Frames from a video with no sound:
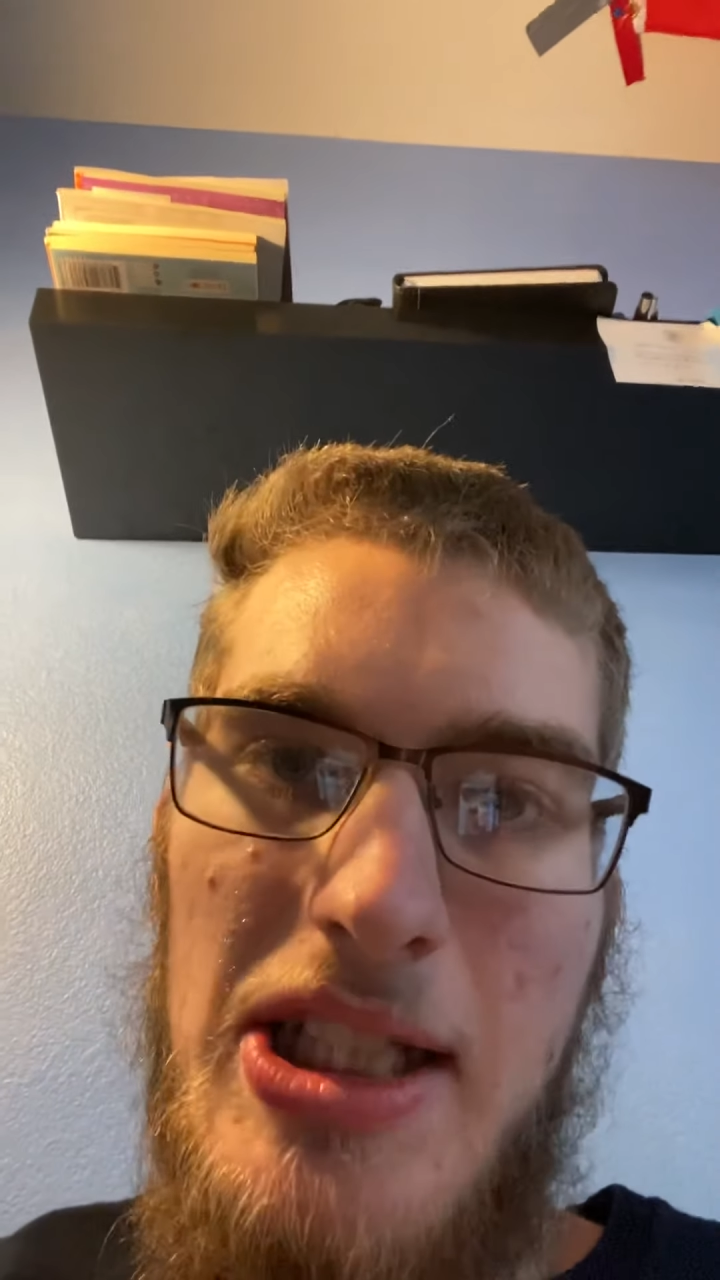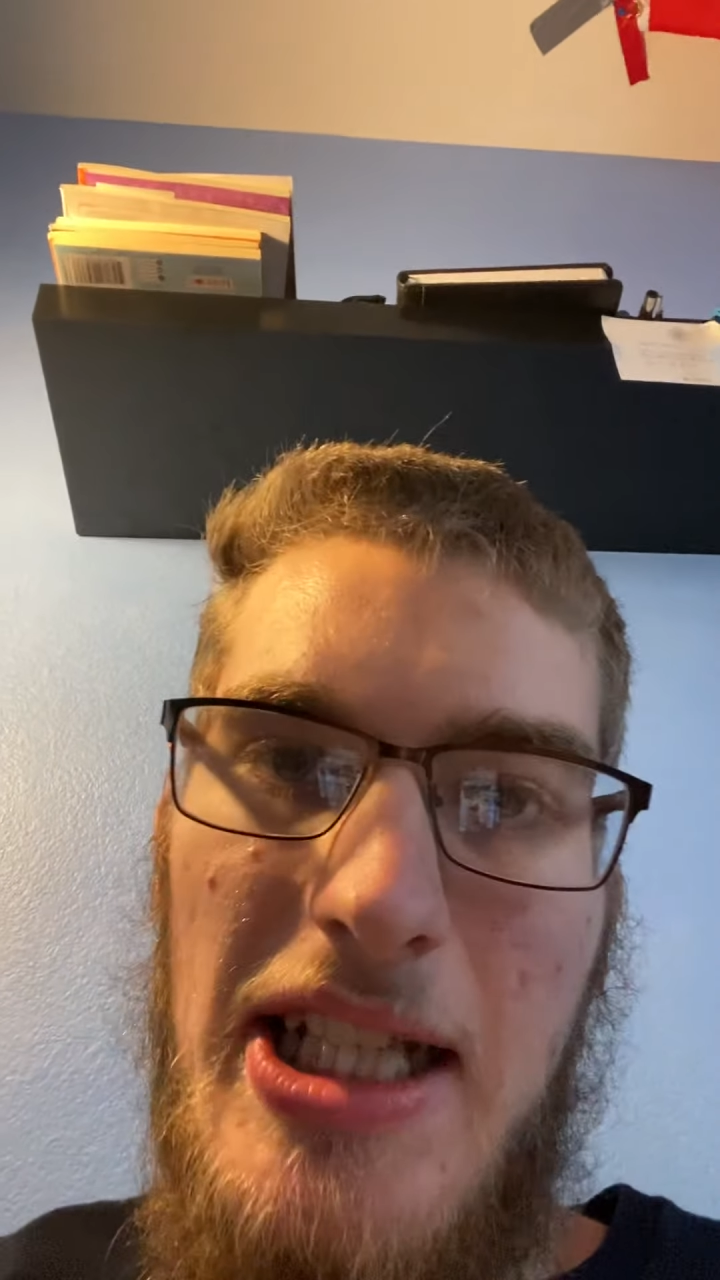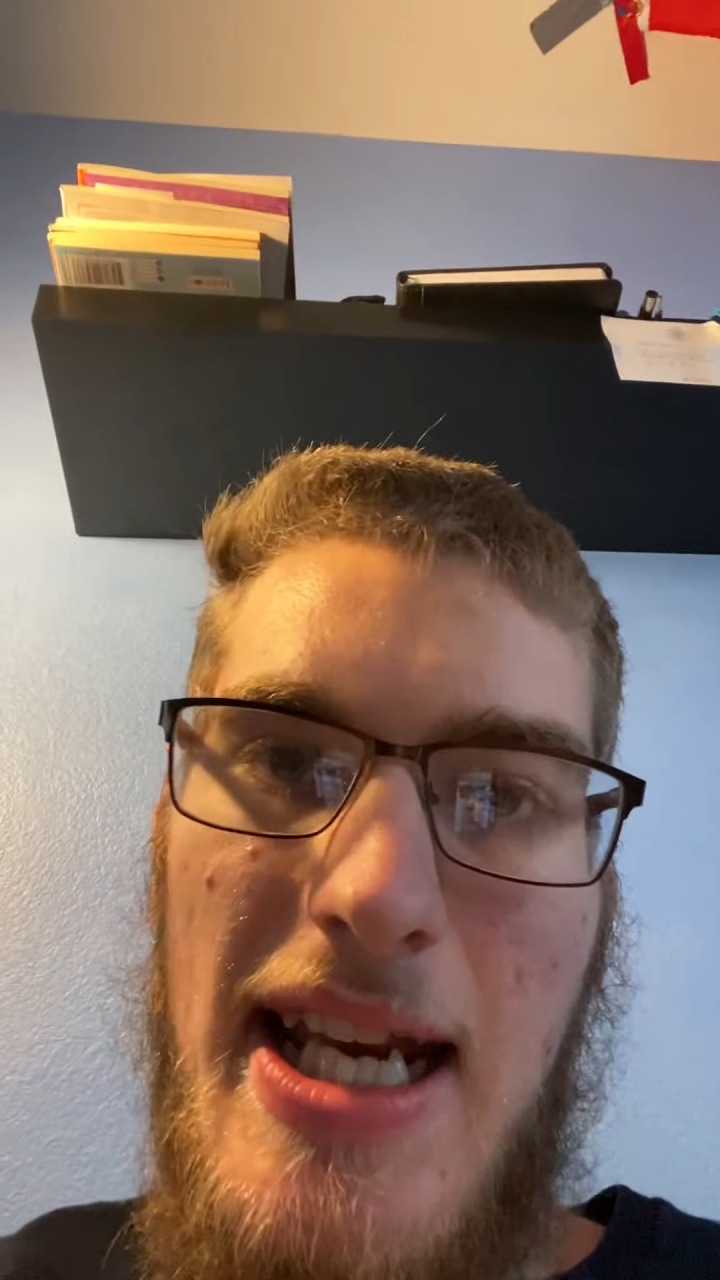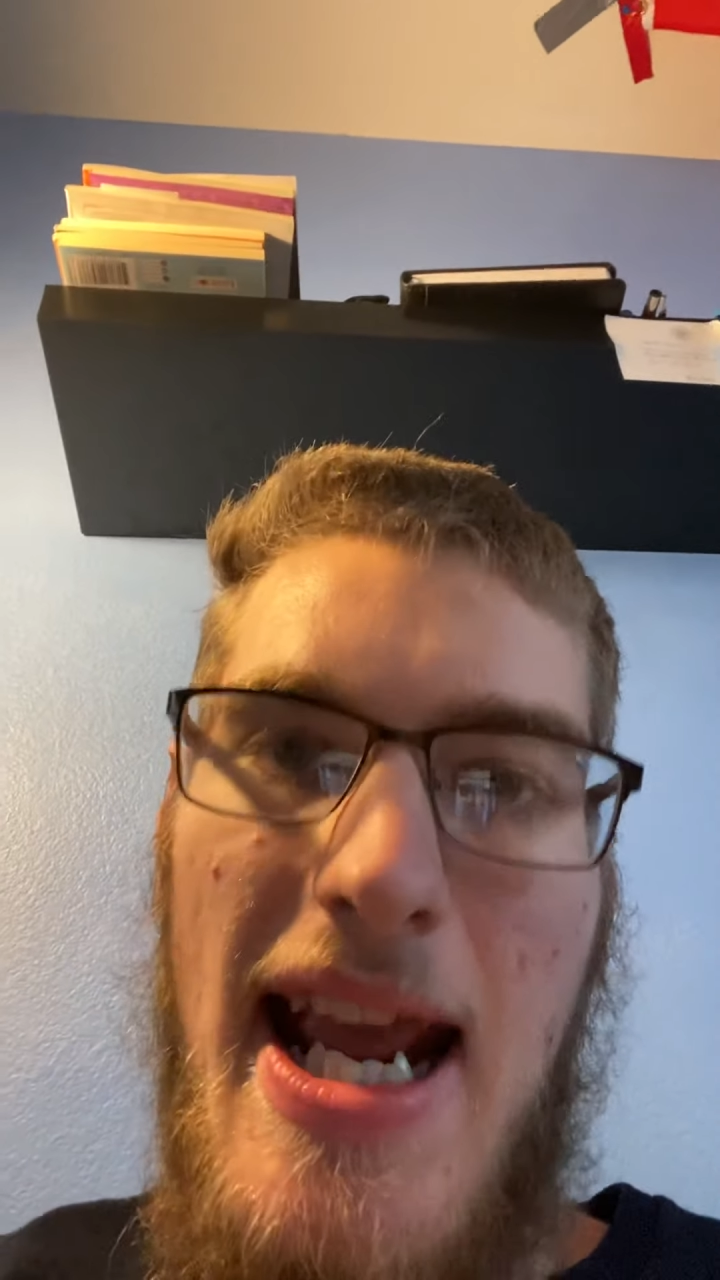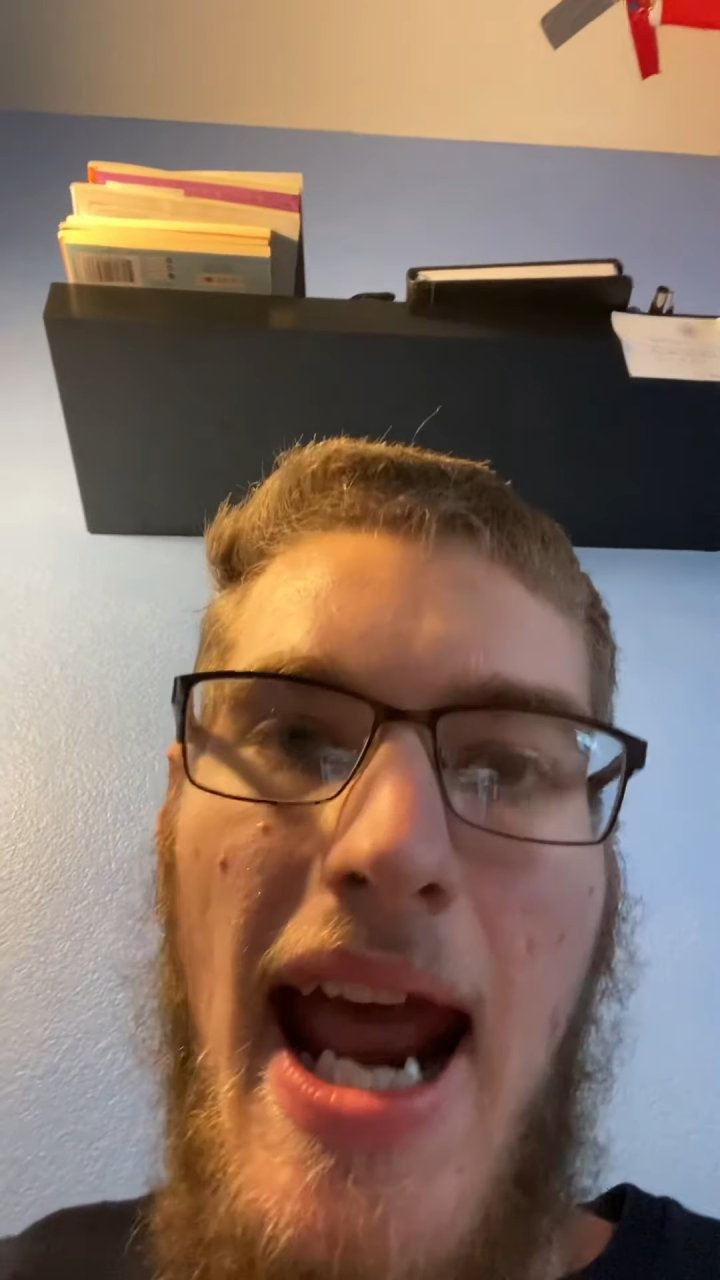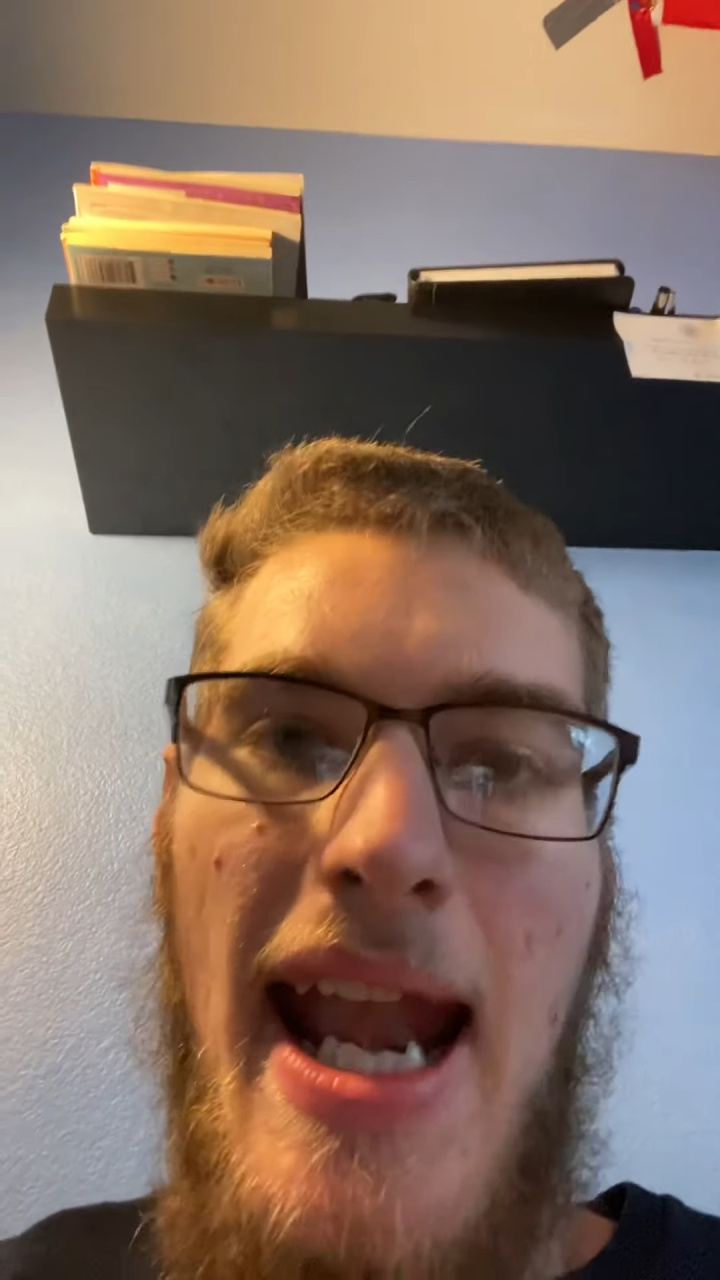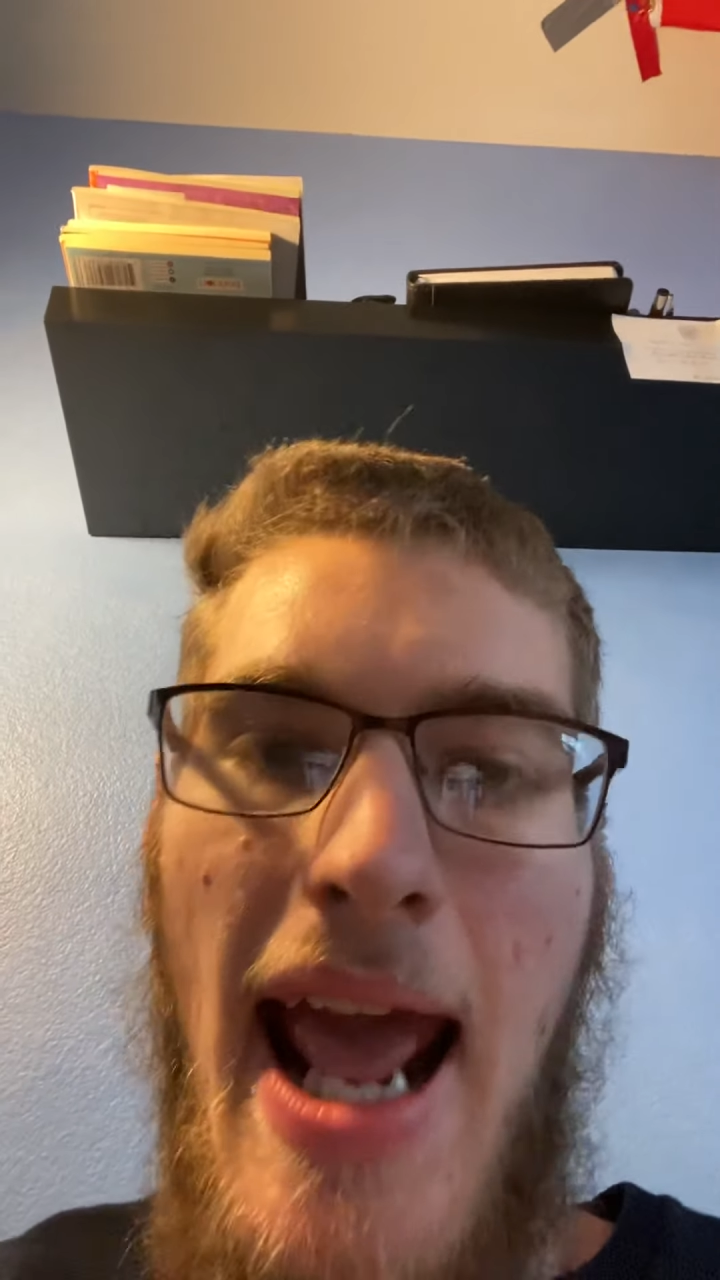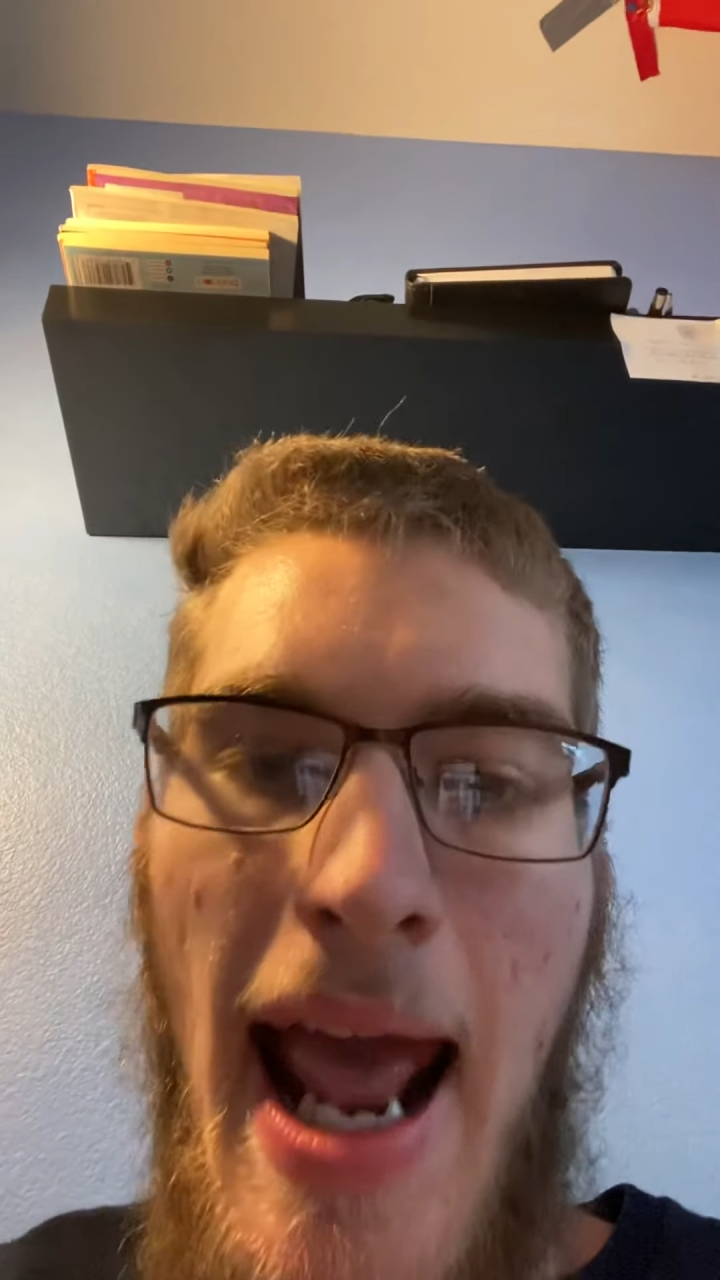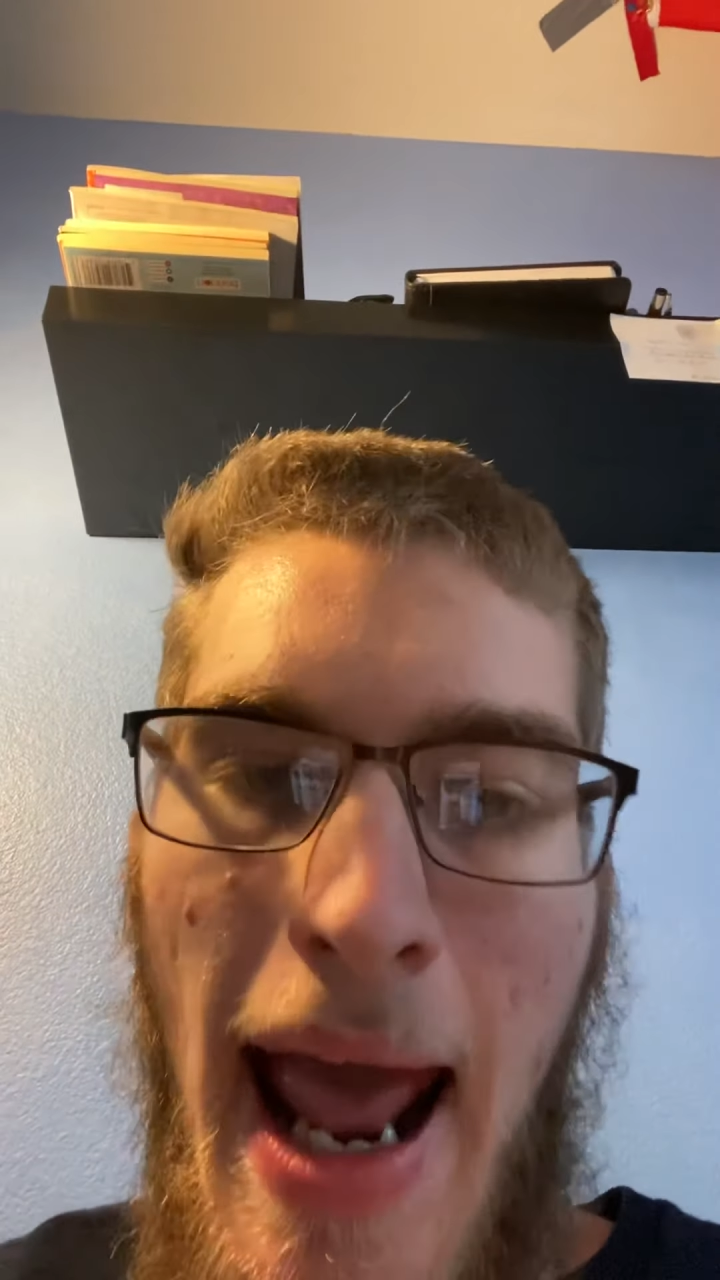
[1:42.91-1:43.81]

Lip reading: city had